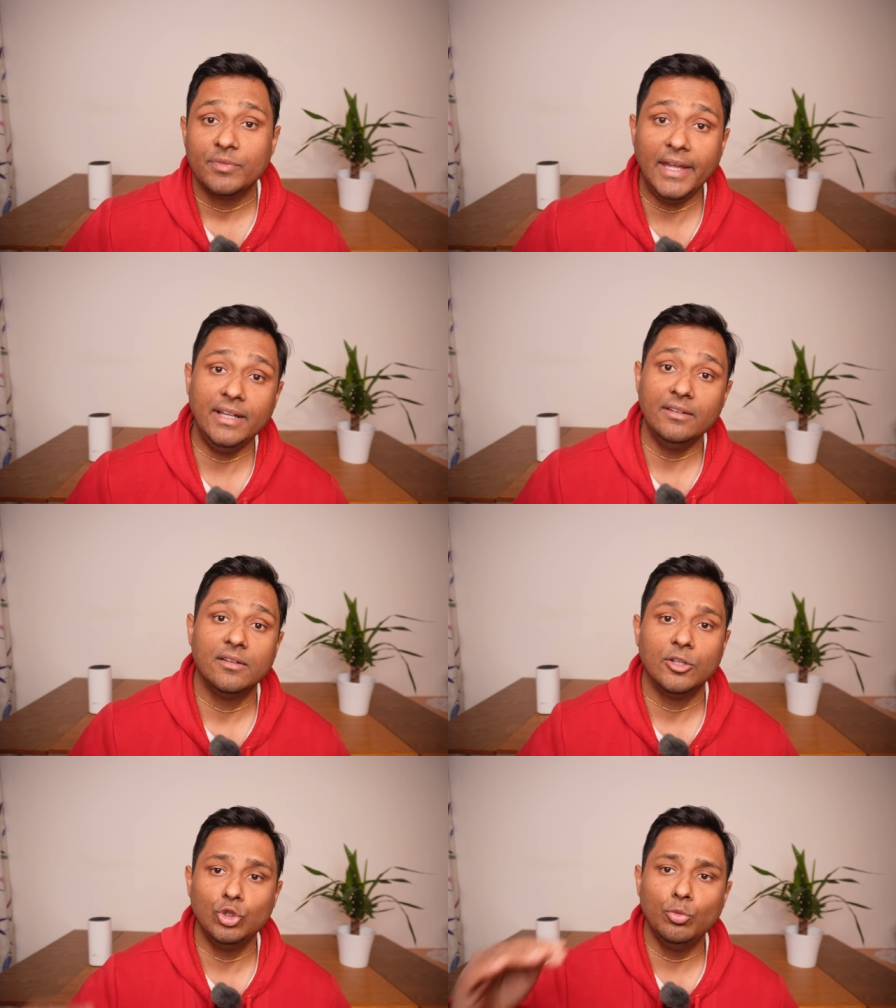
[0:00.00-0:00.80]
then
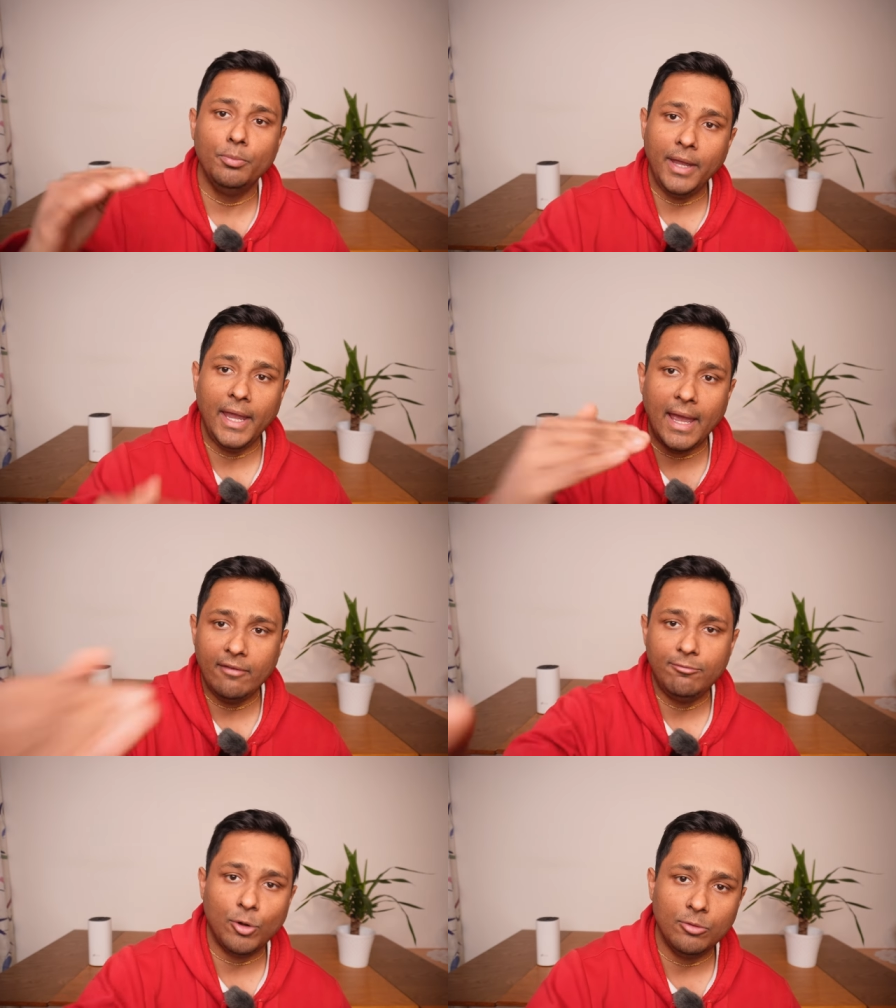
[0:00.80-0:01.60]
you may
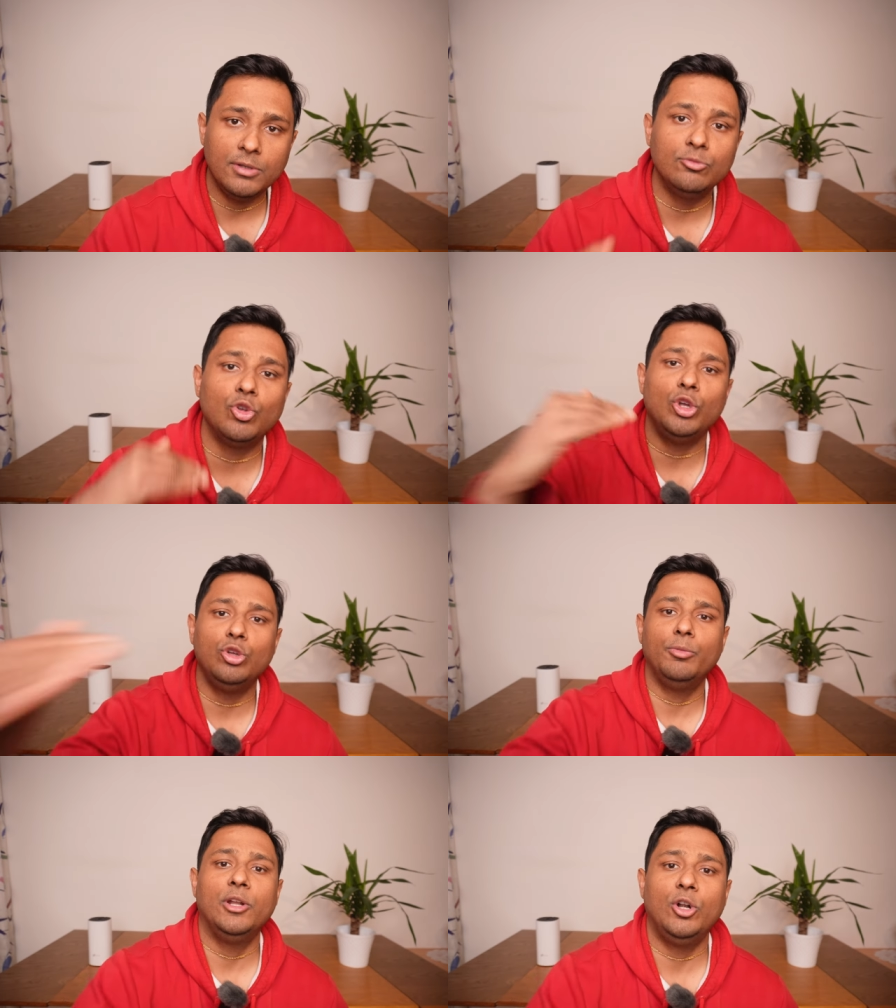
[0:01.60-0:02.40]
have problems or
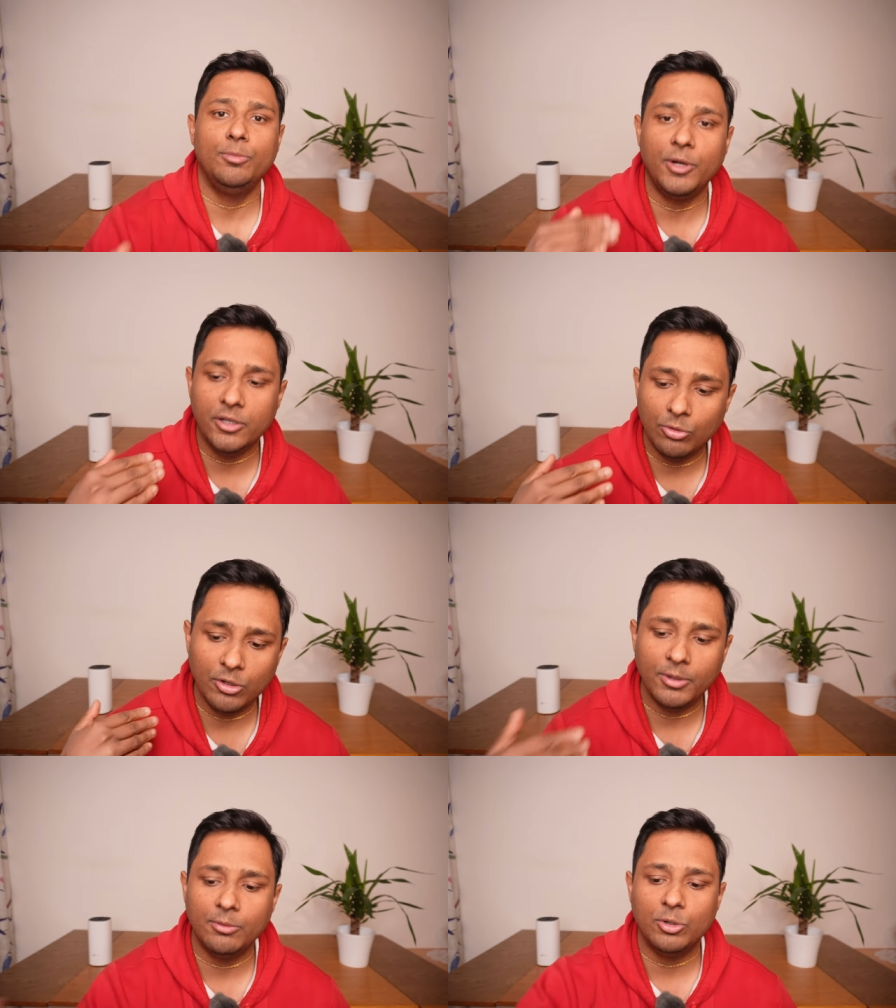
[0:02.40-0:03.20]
you may not, but you
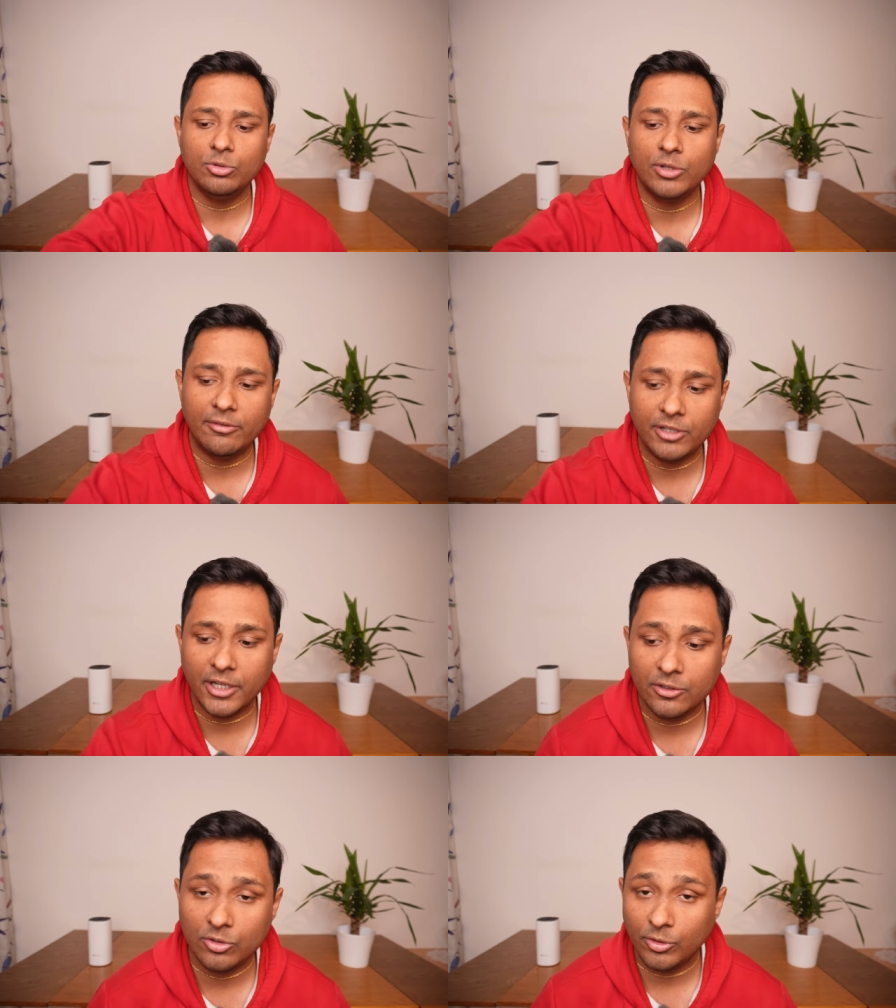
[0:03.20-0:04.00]
will be able to
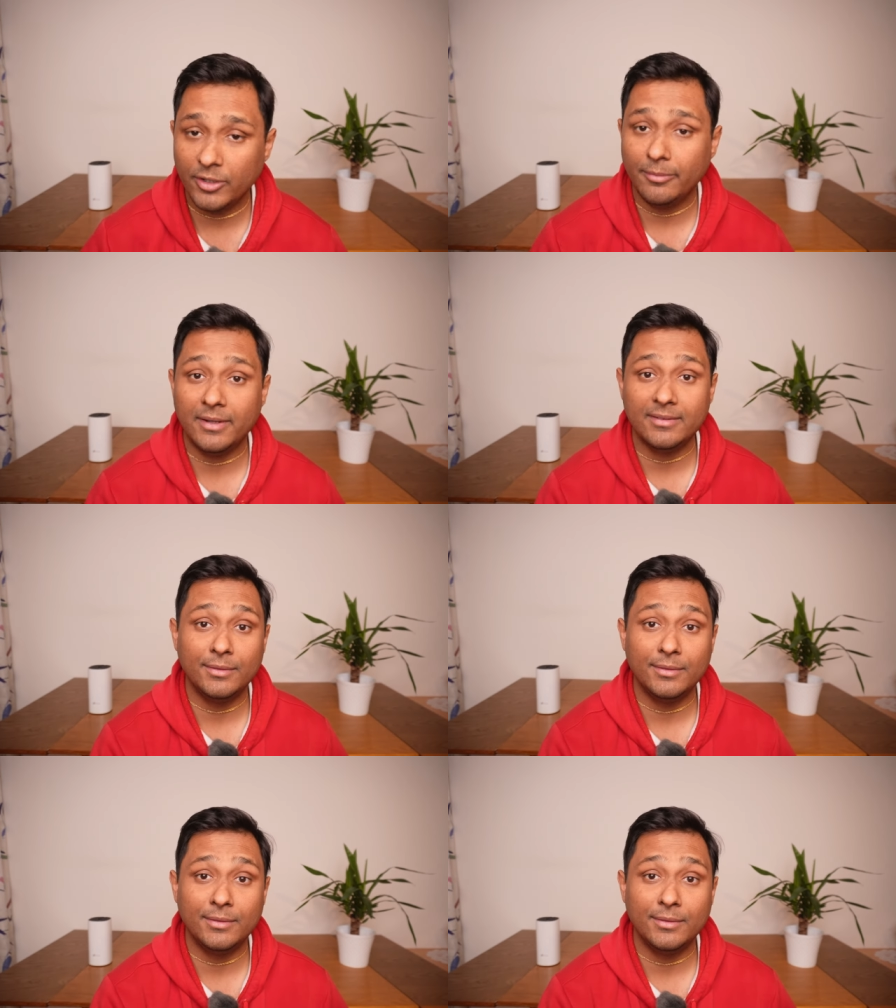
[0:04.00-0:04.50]
navigate through it. But